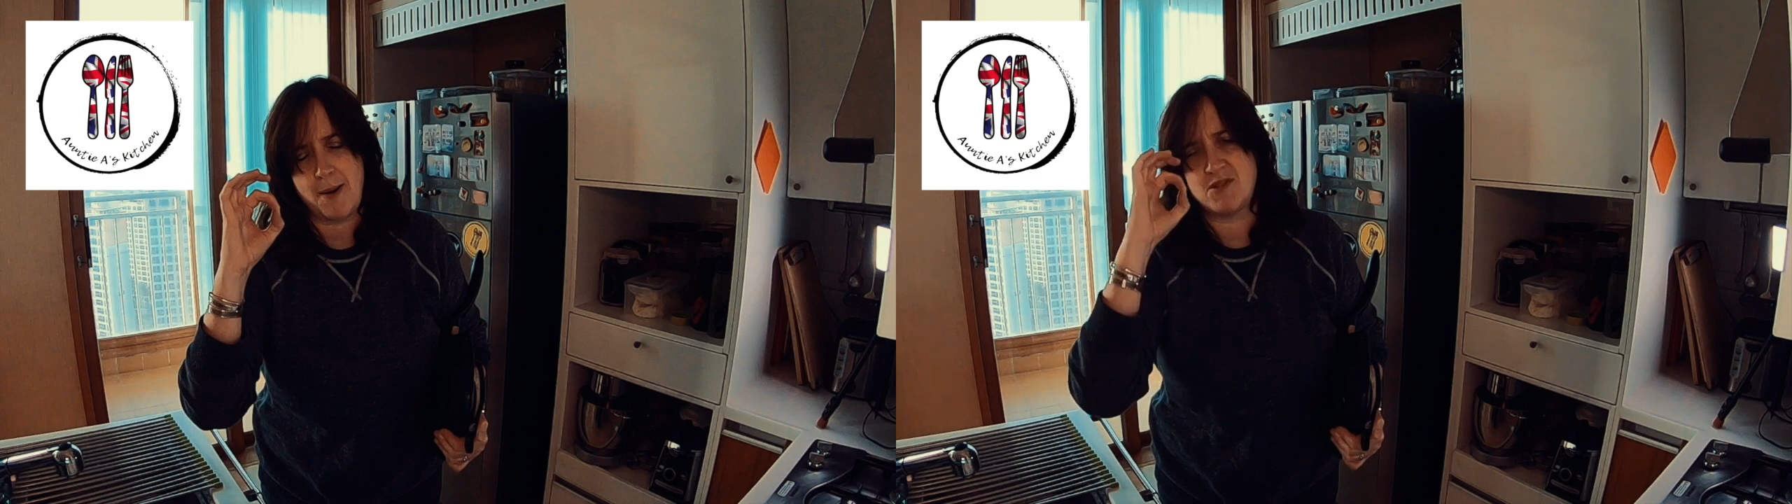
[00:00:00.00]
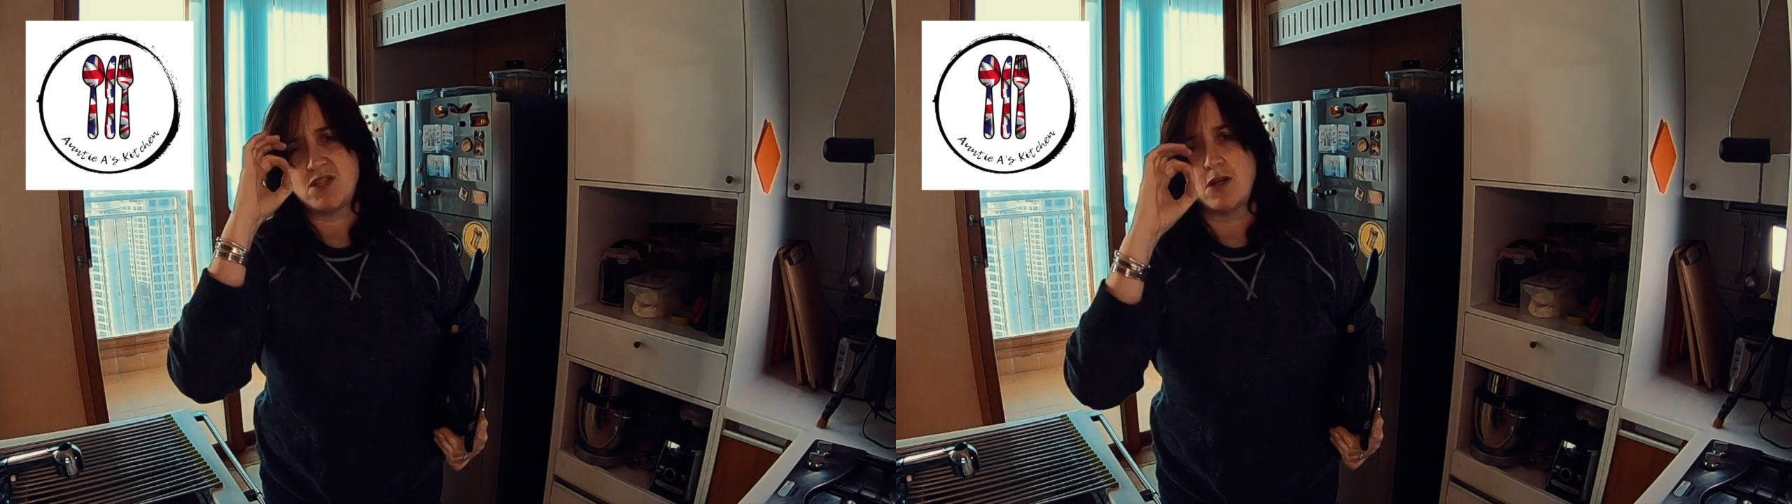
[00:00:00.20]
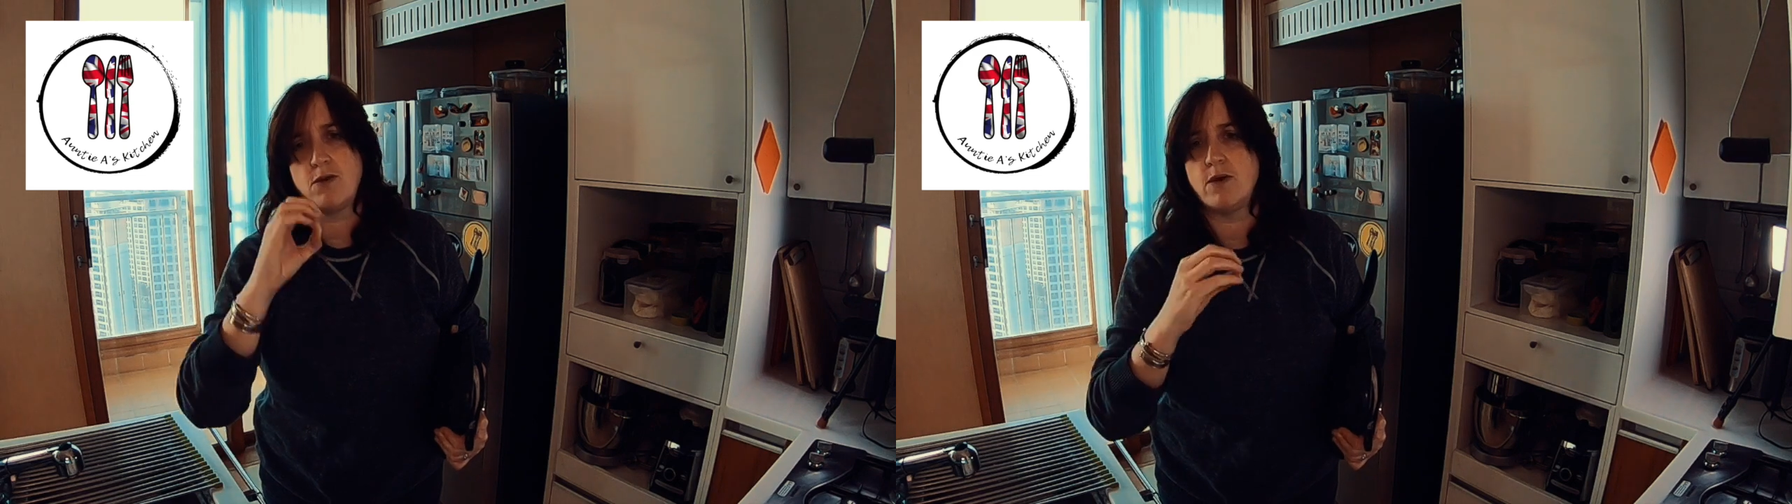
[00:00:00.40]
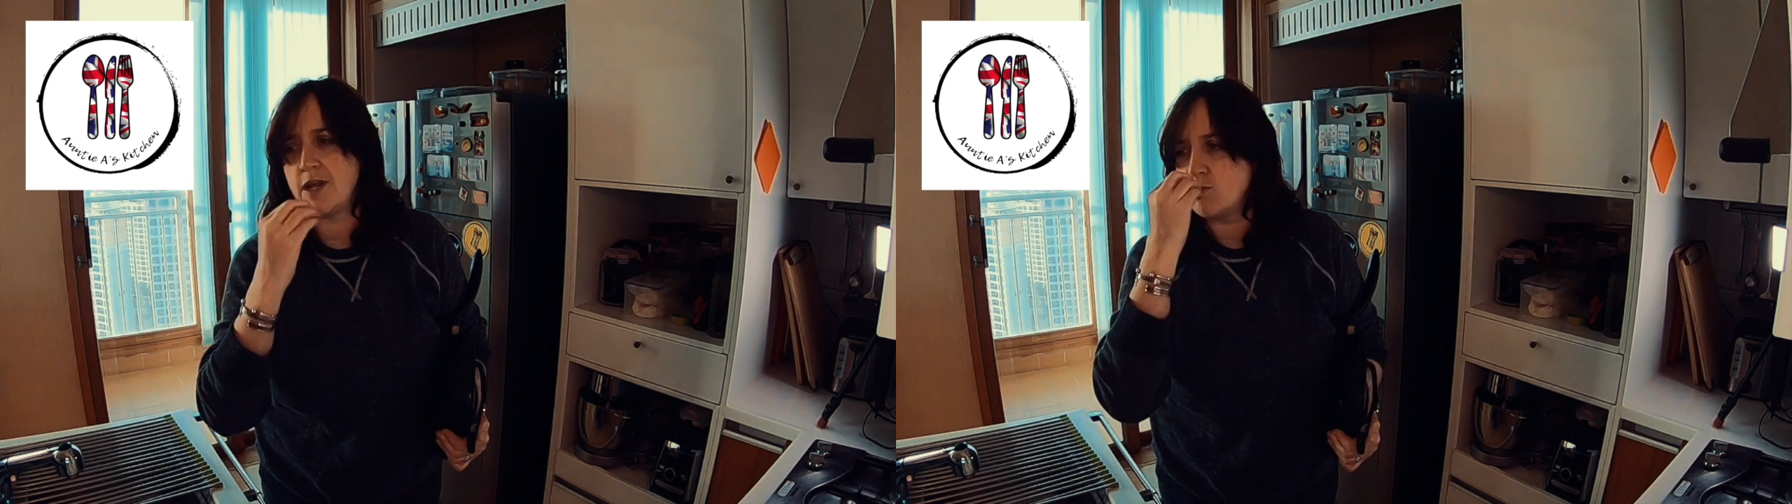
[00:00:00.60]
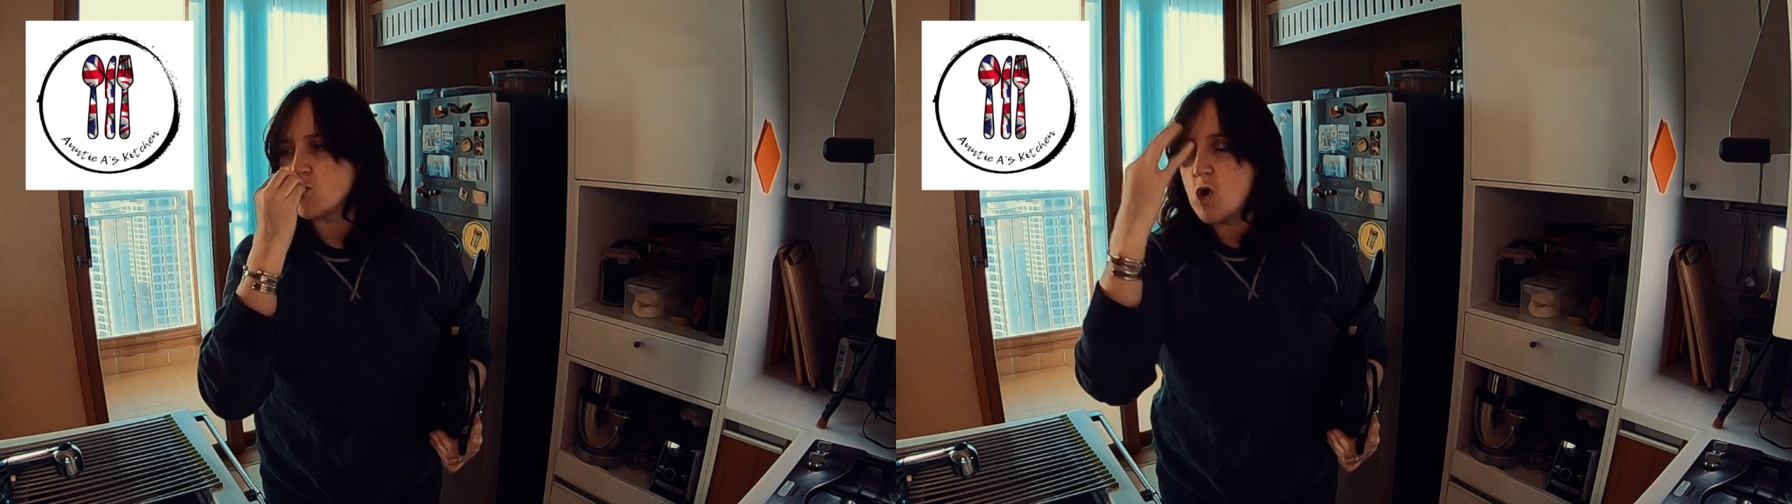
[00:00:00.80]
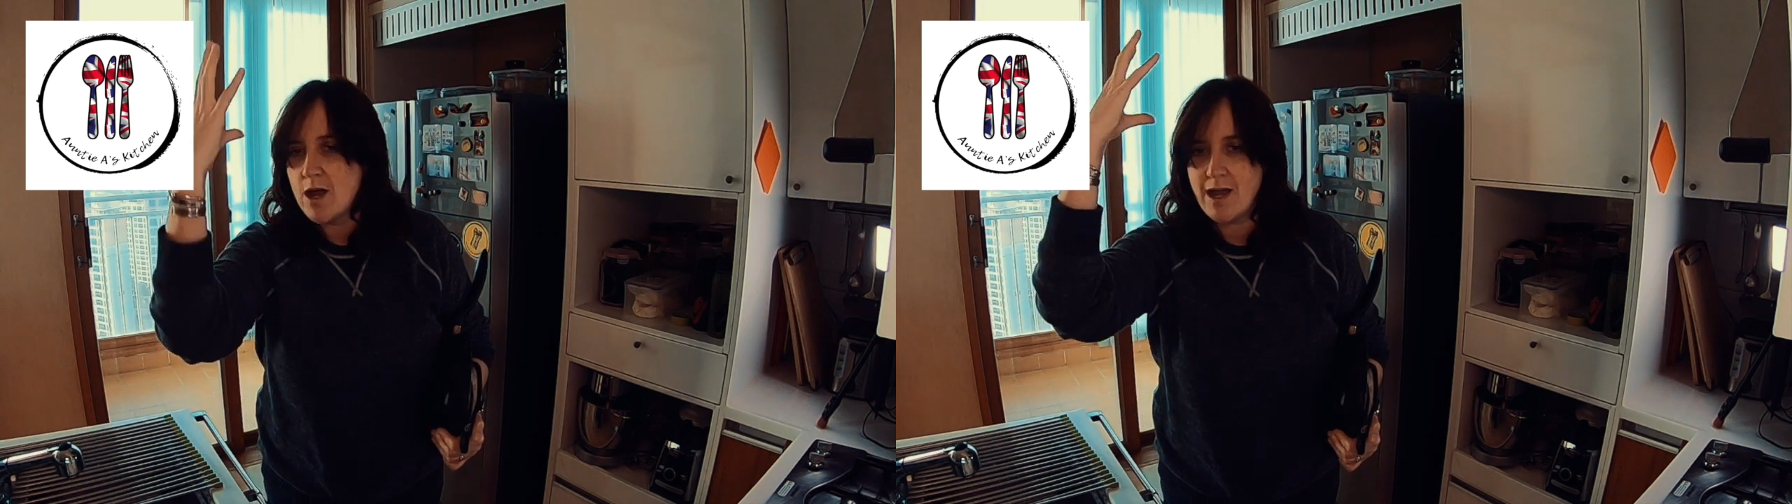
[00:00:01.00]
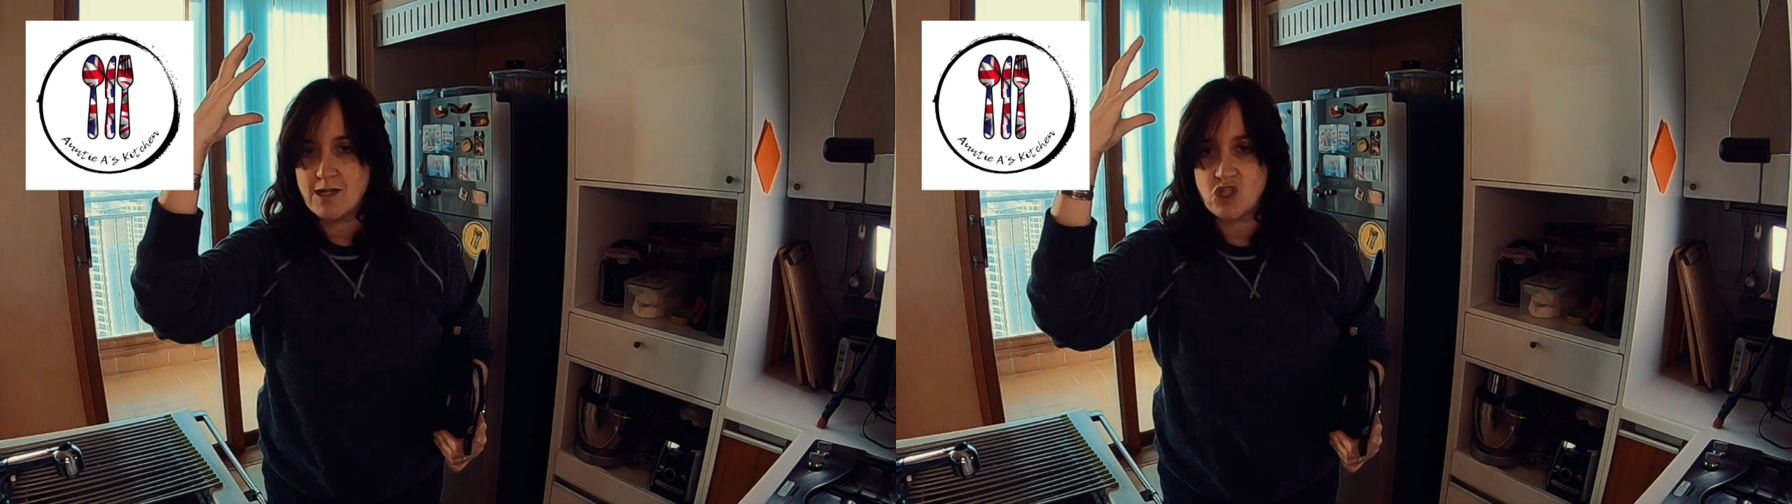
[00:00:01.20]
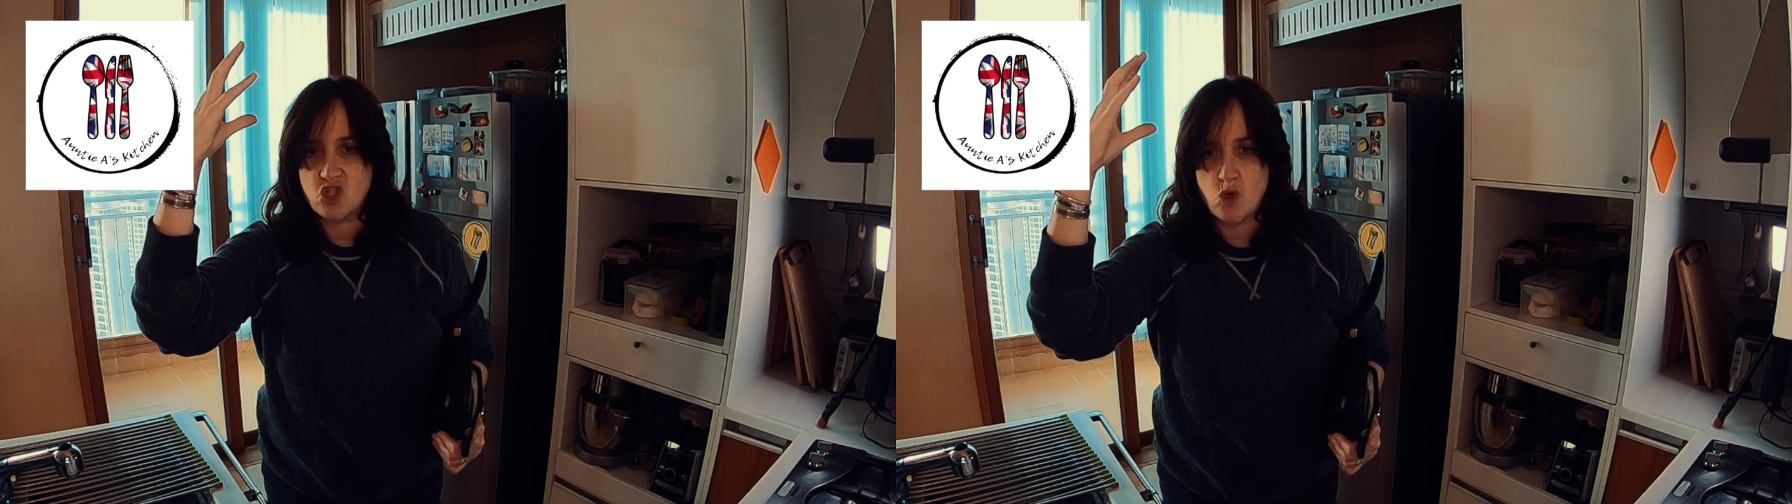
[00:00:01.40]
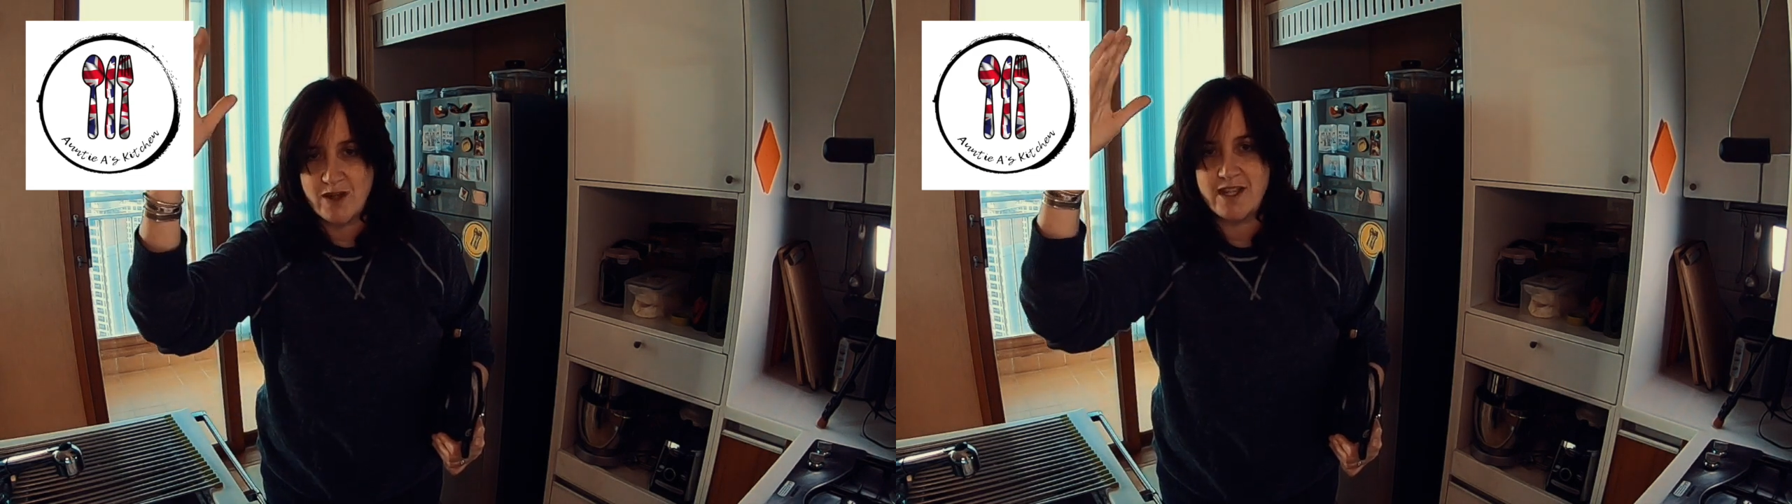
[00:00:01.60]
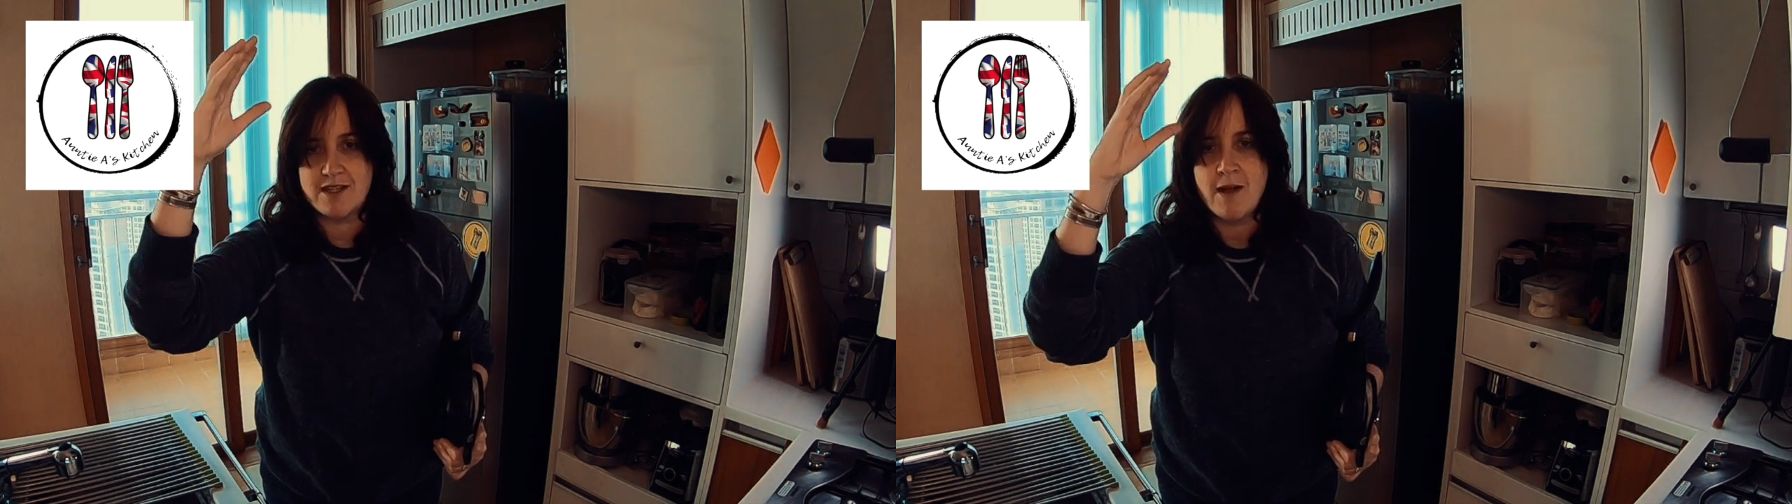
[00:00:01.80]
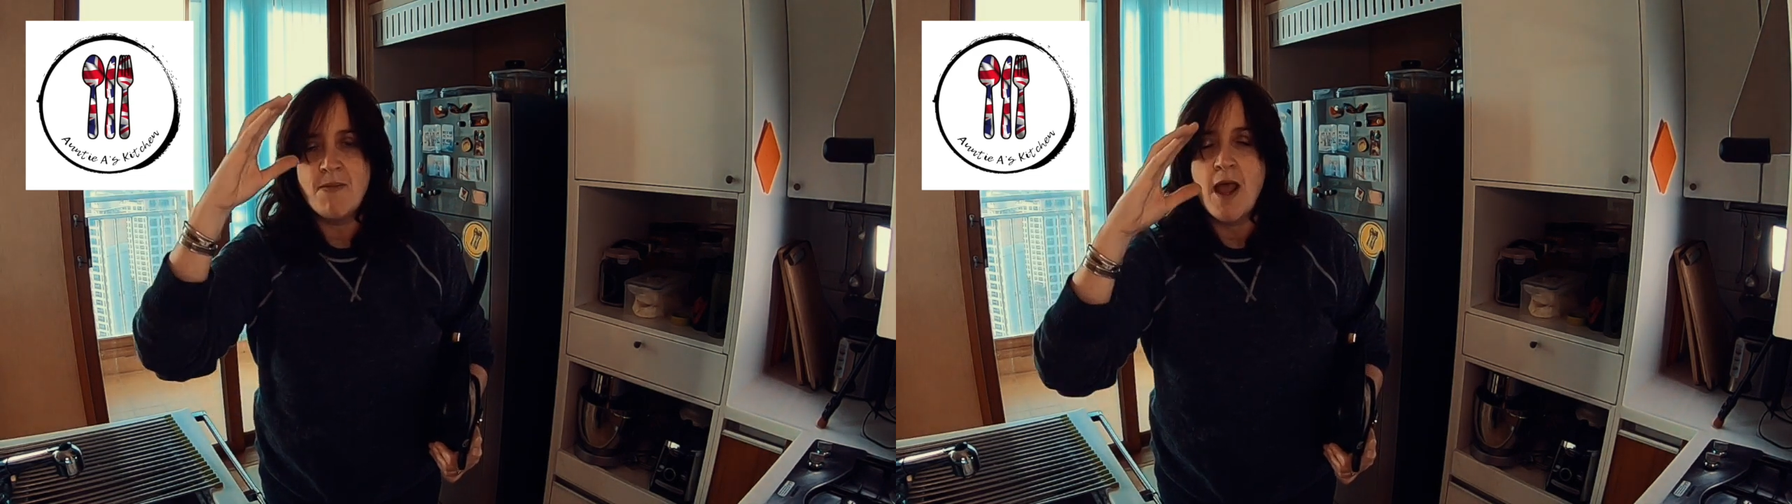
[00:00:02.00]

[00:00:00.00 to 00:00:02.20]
Absolutely exquisite.